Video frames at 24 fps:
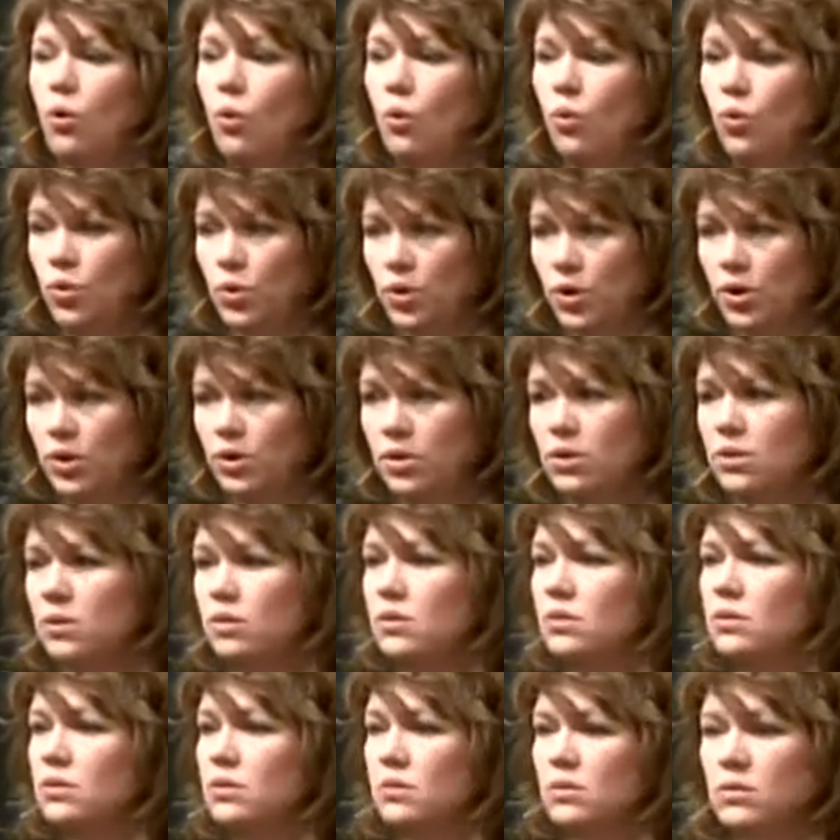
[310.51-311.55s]
Or,
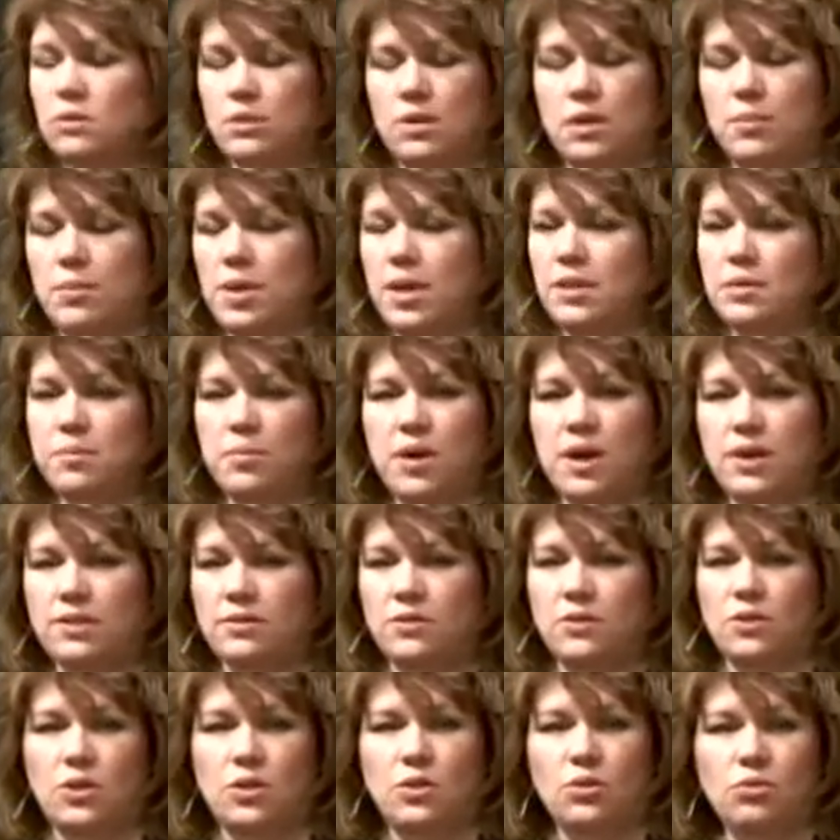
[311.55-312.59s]
I'm not the
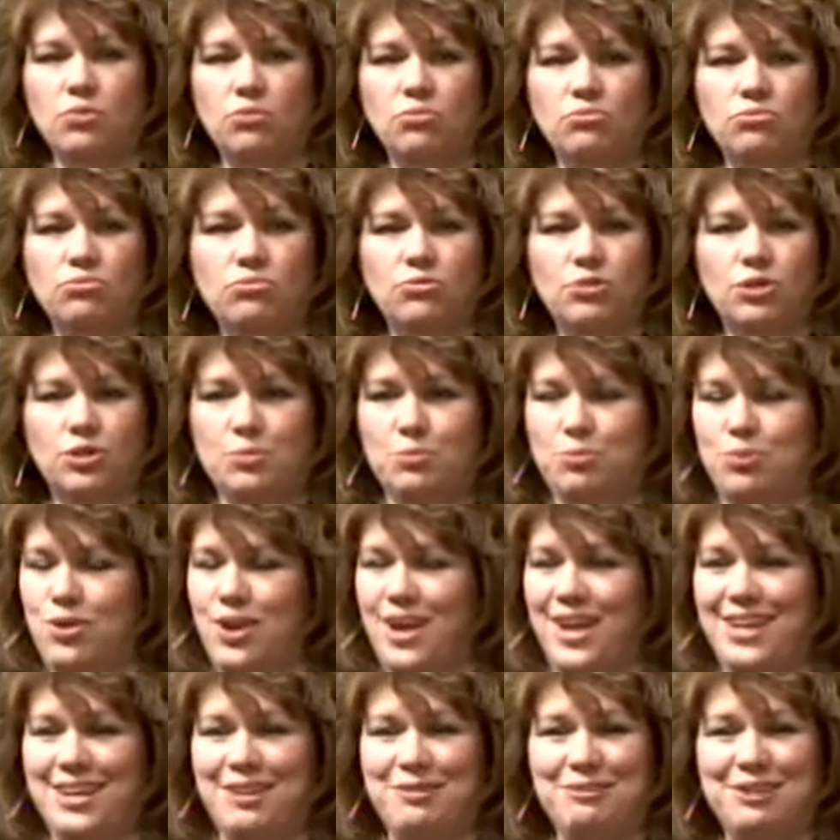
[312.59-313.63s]
boss of you. You can
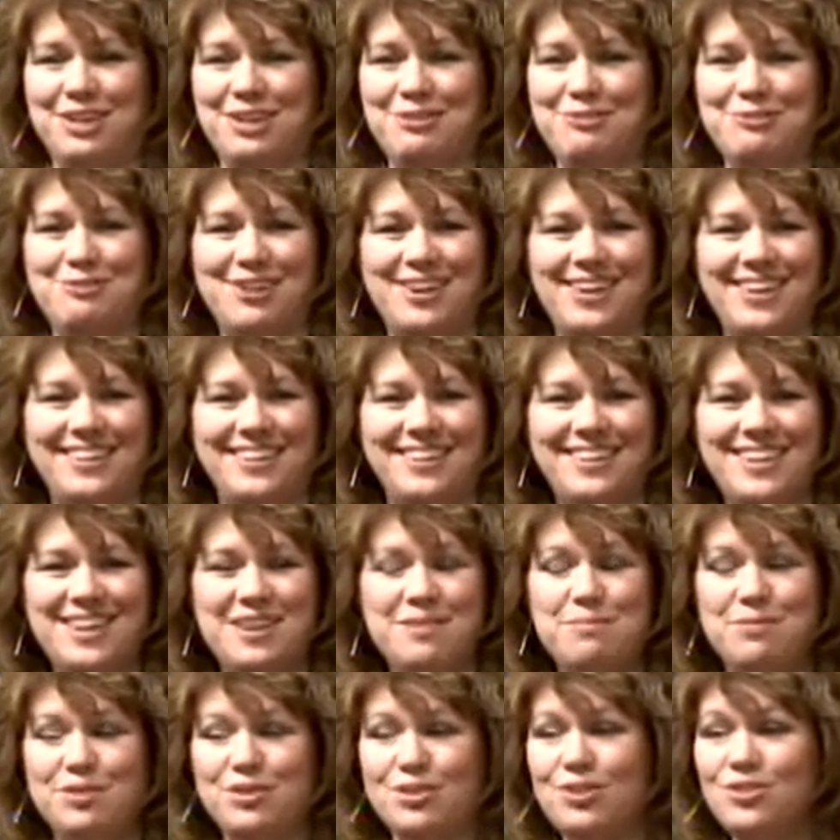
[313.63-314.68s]
pray any way you want.
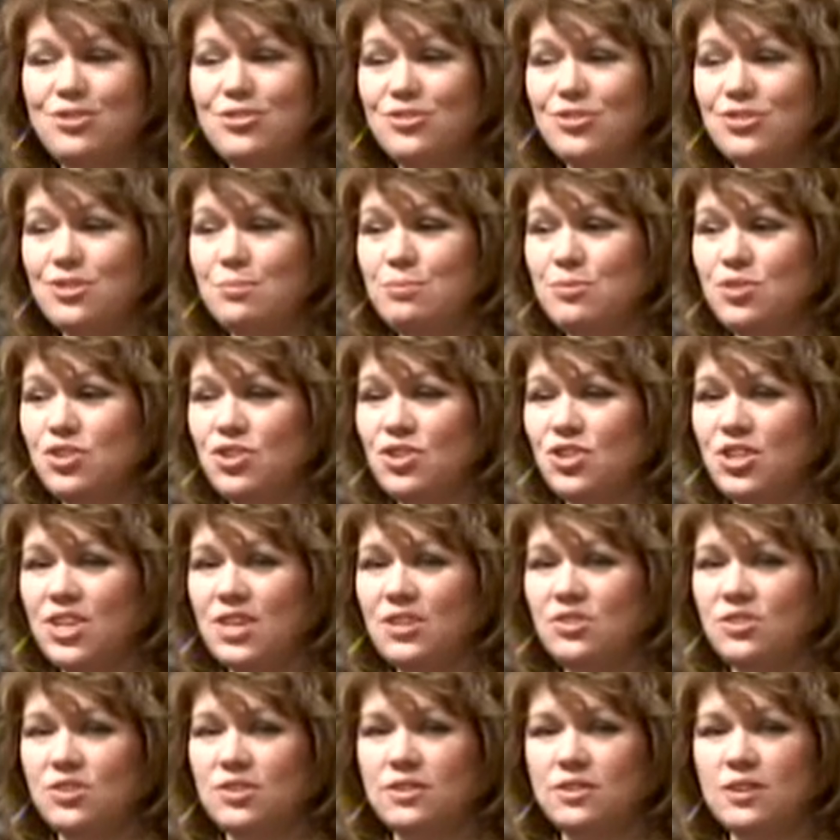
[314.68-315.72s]
But those are some
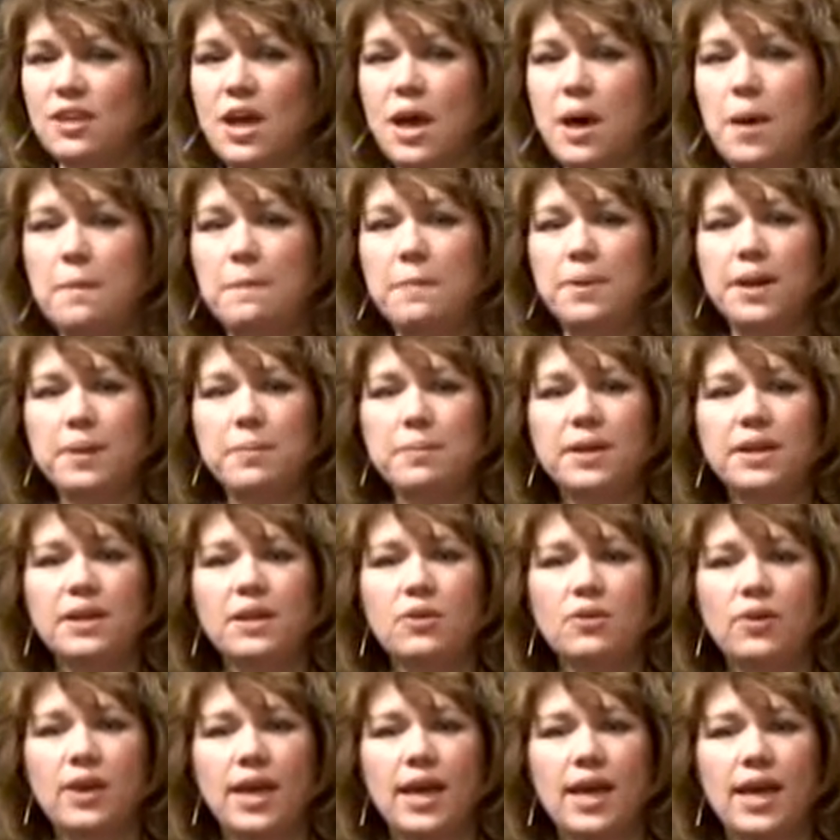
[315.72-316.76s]
suggestions. But I'm going
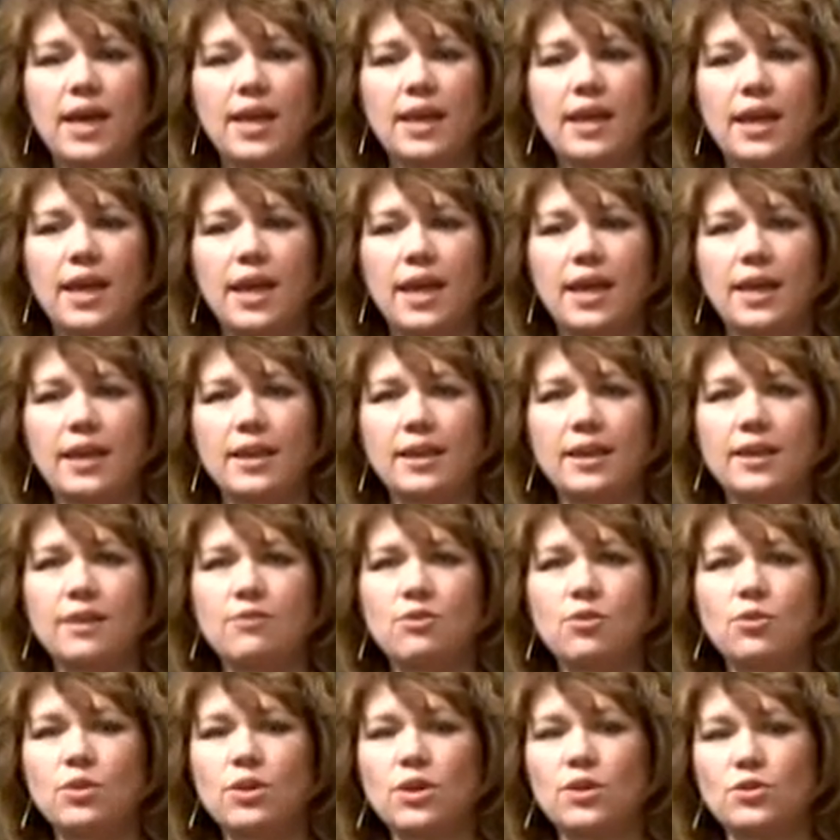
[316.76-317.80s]
to go ahead and
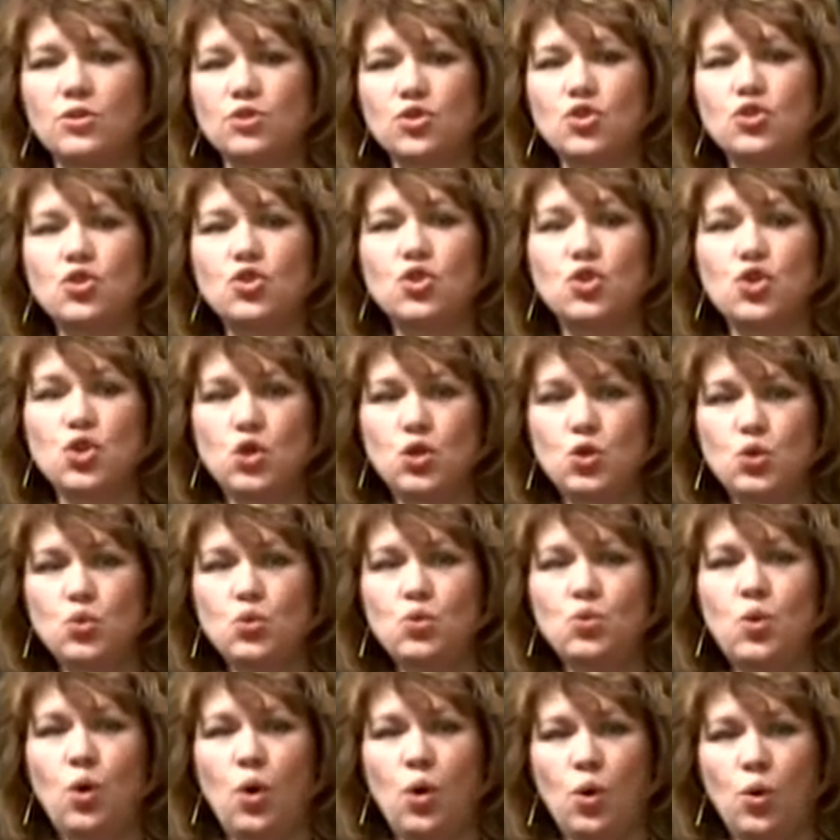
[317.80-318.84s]
give you another
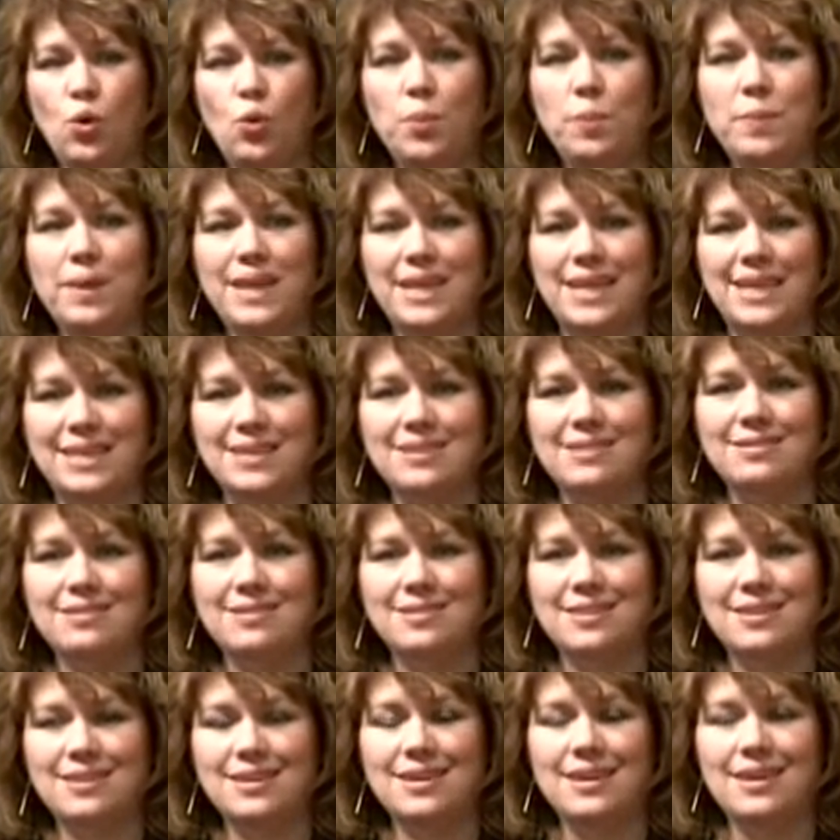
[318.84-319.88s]
2 whole
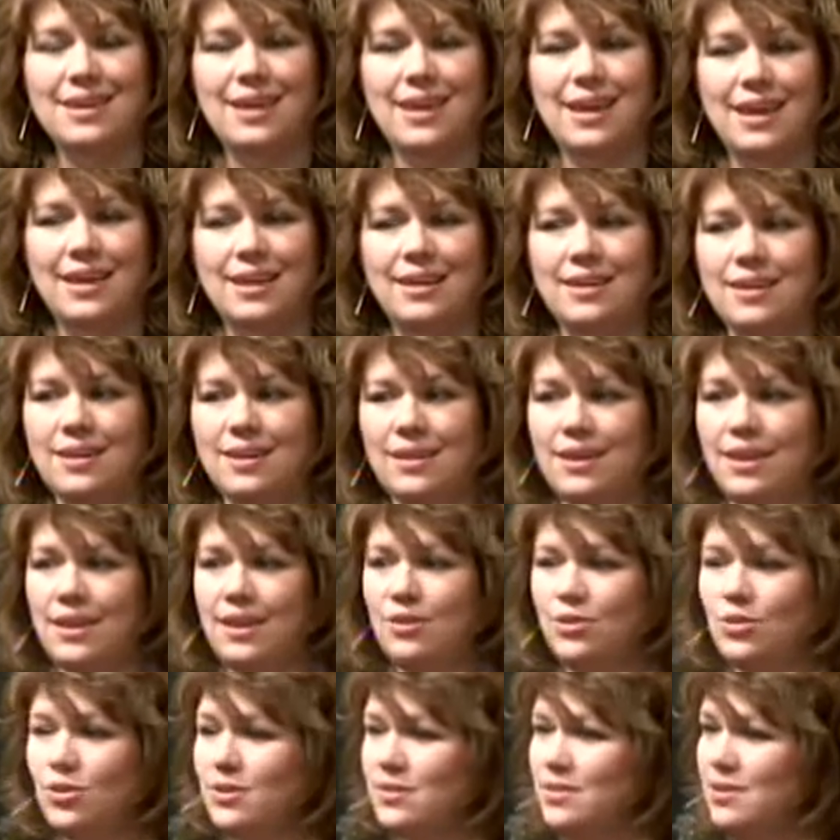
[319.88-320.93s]
minutes. And
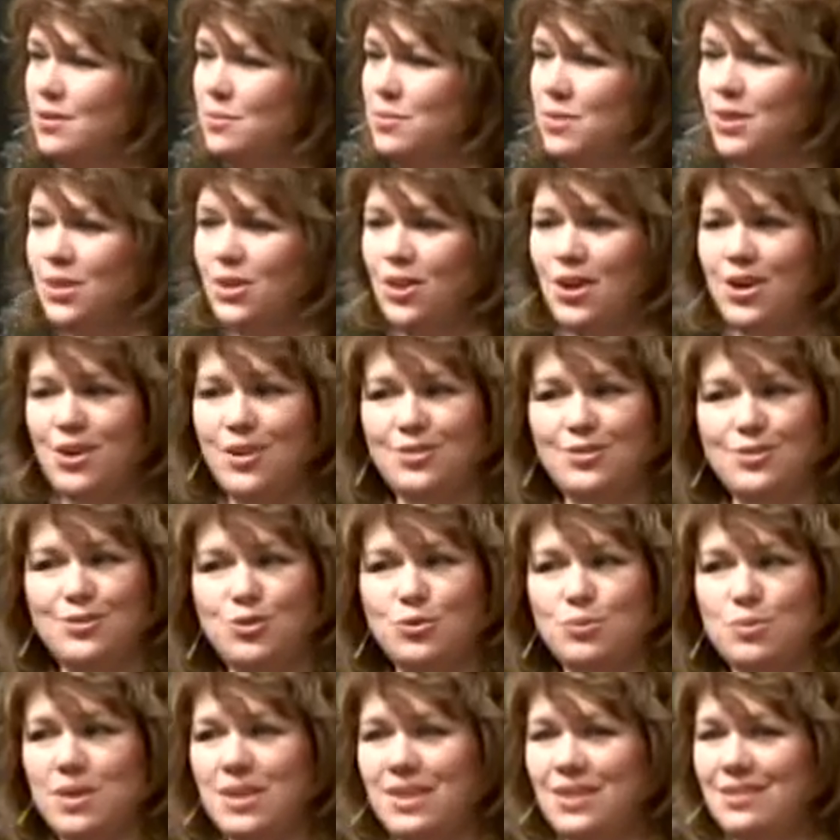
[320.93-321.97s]
either it's going to be the
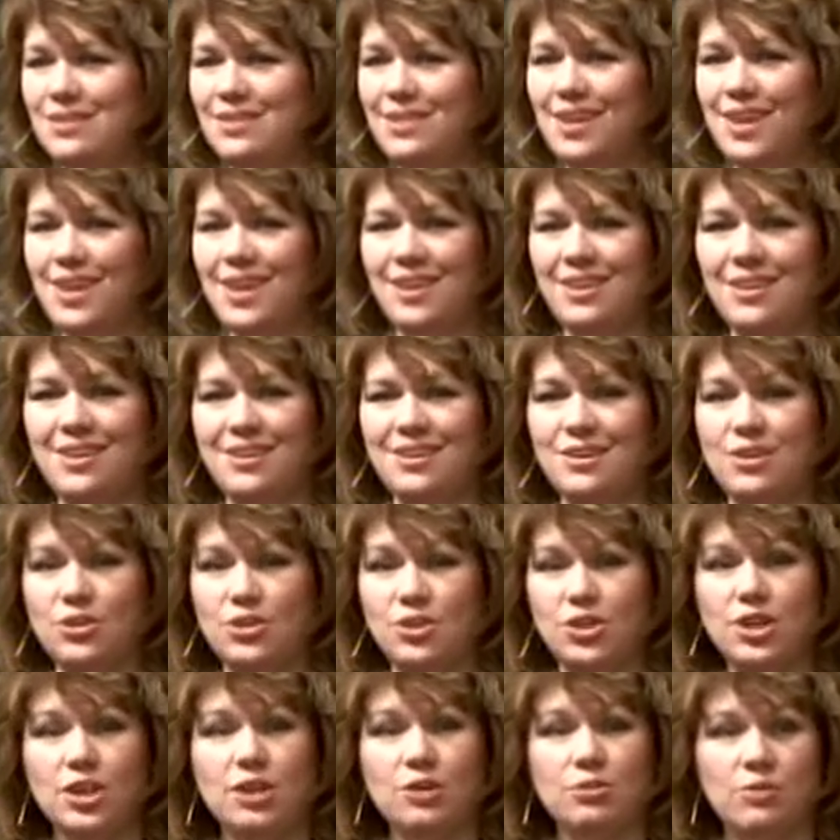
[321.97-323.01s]
longest 2 minutes again,
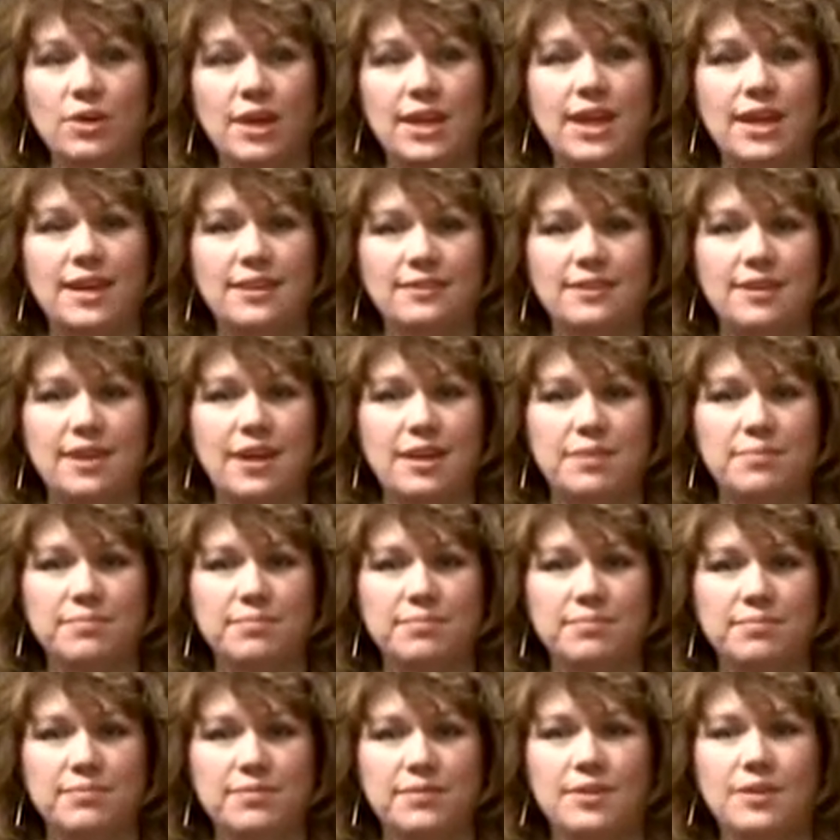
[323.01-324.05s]
or you're going to run out of time.
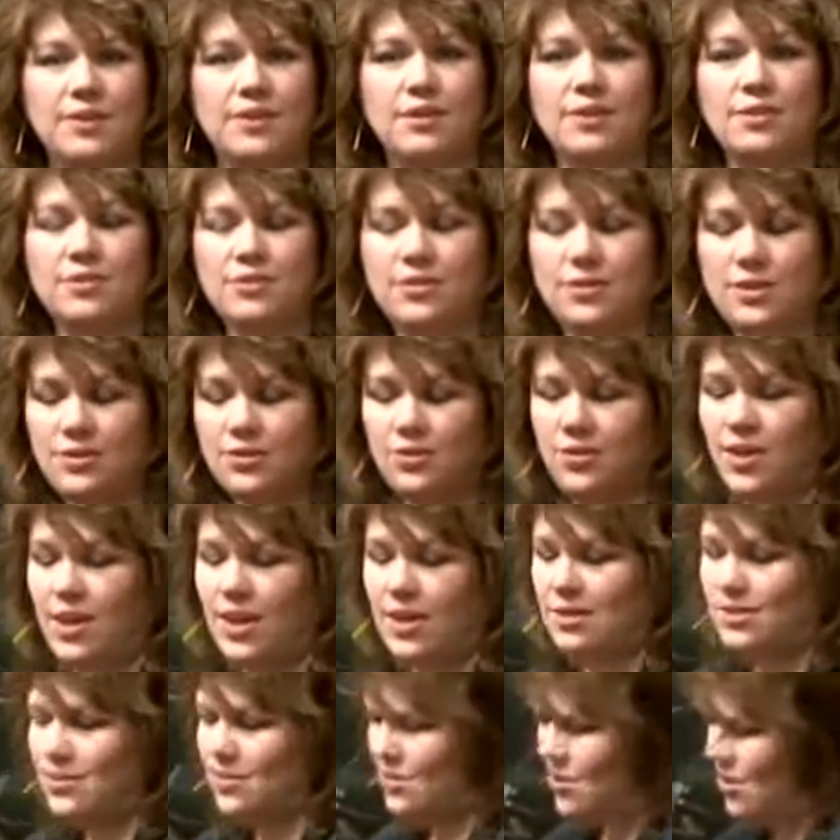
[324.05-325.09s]
So let's go
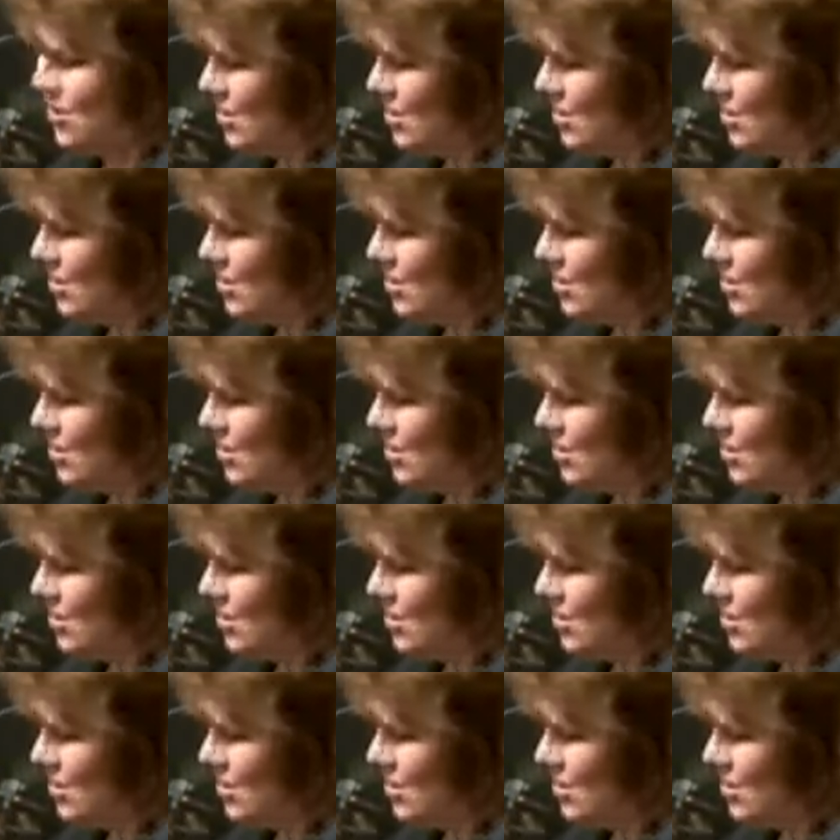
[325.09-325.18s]
ahead and